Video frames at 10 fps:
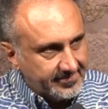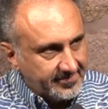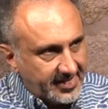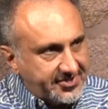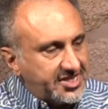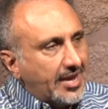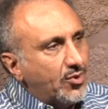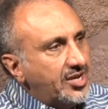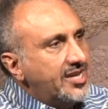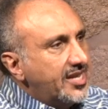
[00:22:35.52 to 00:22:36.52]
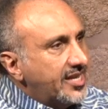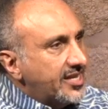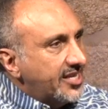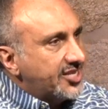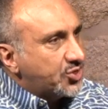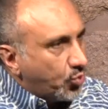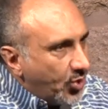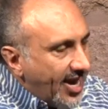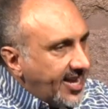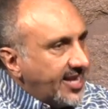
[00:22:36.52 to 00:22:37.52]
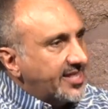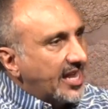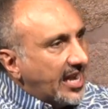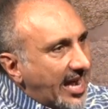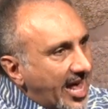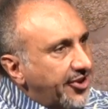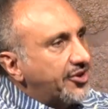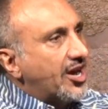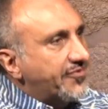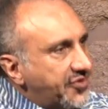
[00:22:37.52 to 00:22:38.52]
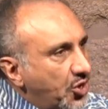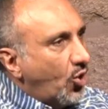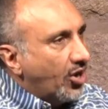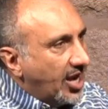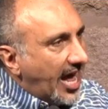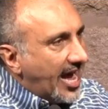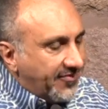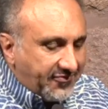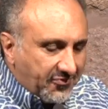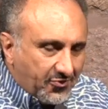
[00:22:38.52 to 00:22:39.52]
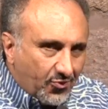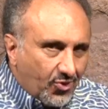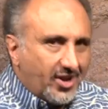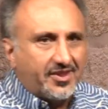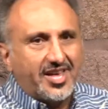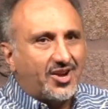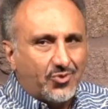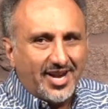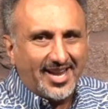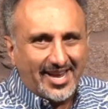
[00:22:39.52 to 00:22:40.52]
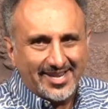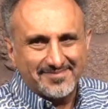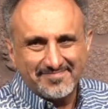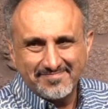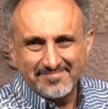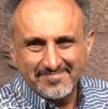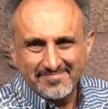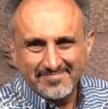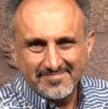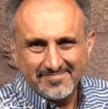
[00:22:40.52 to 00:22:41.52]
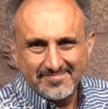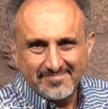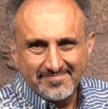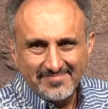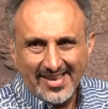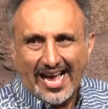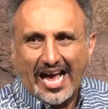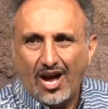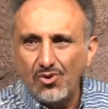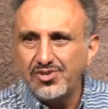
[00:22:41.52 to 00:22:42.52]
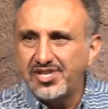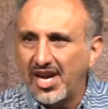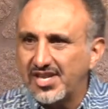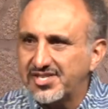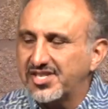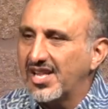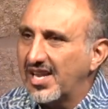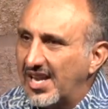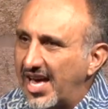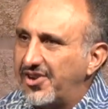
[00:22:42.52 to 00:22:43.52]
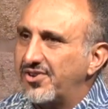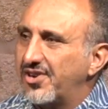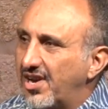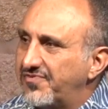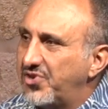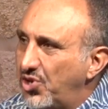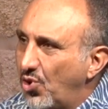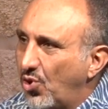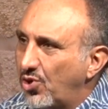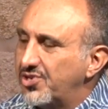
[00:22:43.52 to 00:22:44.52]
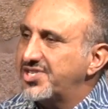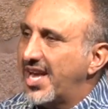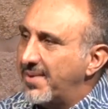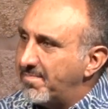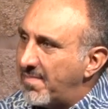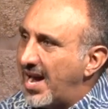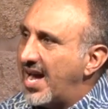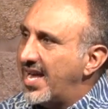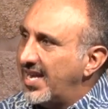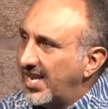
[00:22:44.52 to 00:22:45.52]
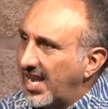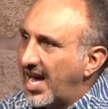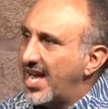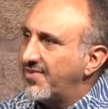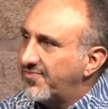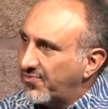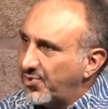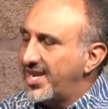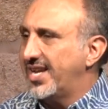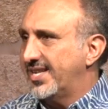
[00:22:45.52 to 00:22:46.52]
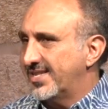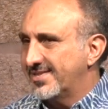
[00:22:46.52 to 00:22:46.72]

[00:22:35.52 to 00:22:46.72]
Is someone is reading the letter of your life, what are they reading? How does the letter of yours and my life read?